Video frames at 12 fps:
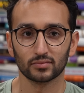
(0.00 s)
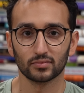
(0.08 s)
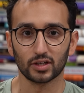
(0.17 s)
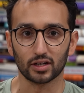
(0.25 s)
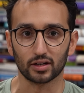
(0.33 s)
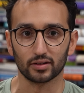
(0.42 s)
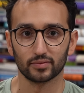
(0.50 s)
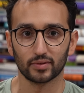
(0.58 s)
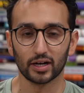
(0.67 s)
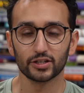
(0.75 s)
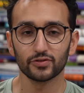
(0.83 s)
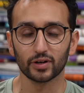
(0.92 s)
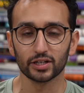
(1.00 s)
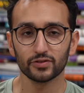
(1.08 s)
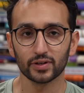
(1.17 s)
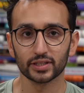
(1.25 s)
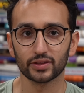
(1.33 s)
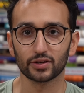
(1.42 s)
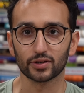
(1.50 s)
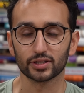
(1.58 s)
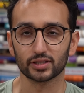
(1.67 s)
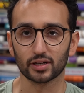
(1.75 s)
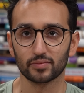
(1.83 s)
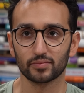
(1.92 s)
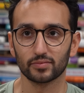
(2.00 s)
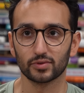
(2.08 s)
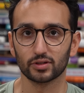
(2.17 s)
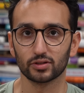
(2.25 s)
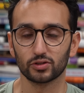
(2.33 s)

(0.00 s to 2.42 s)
Yeah. I do, I do find that there are some